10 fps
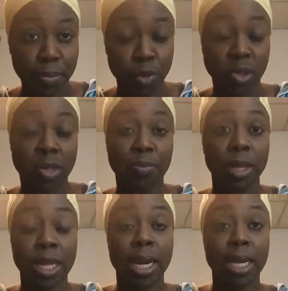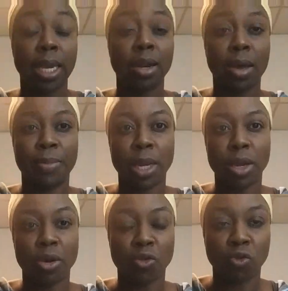with something that it cannot be
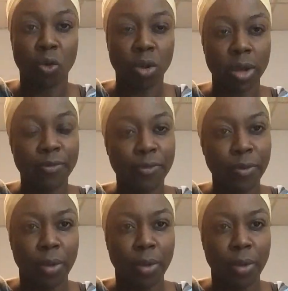in control of,